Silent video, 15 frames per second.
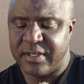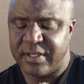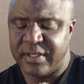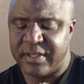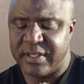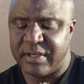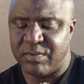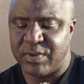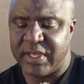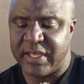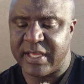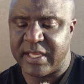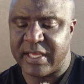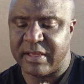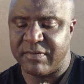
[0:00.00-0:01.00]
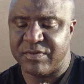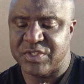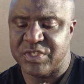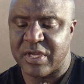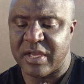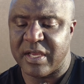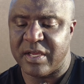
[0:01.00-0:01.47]
Then we have
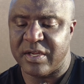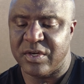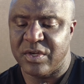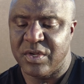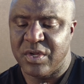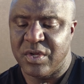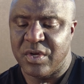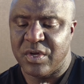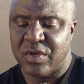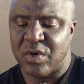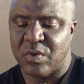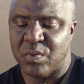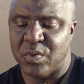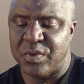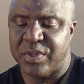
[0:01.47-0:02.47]
John Carew